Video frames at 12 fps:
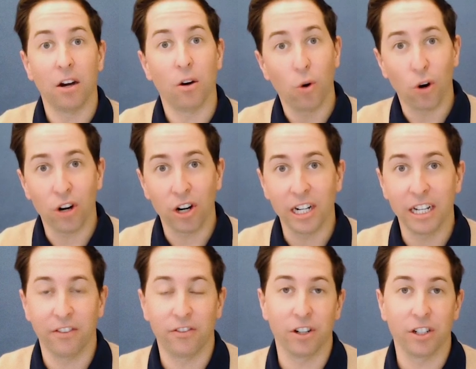Or
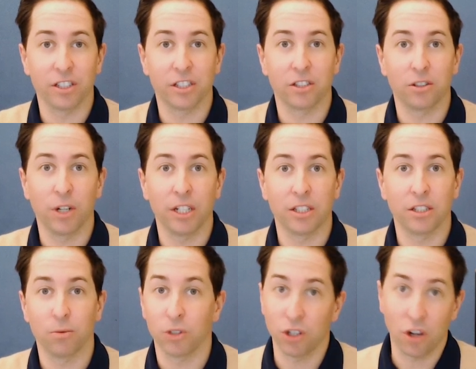if you're in a
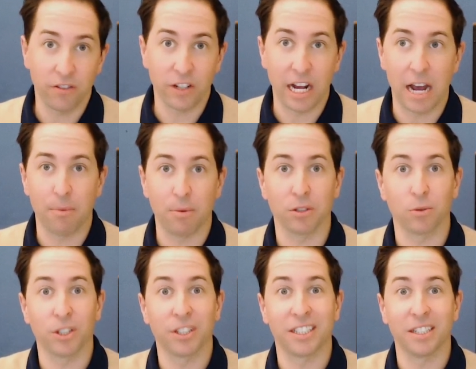situation, which often happens,
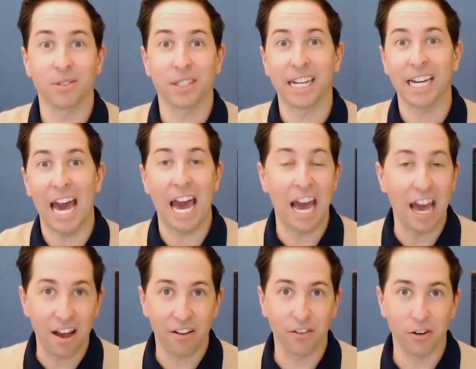where it seems like
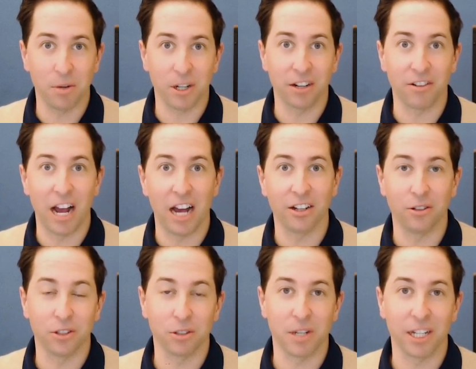everybody around
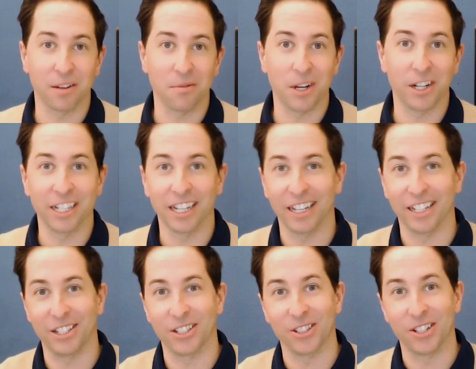you is making money
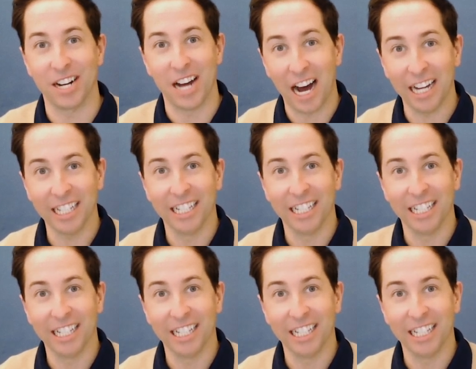and you're not,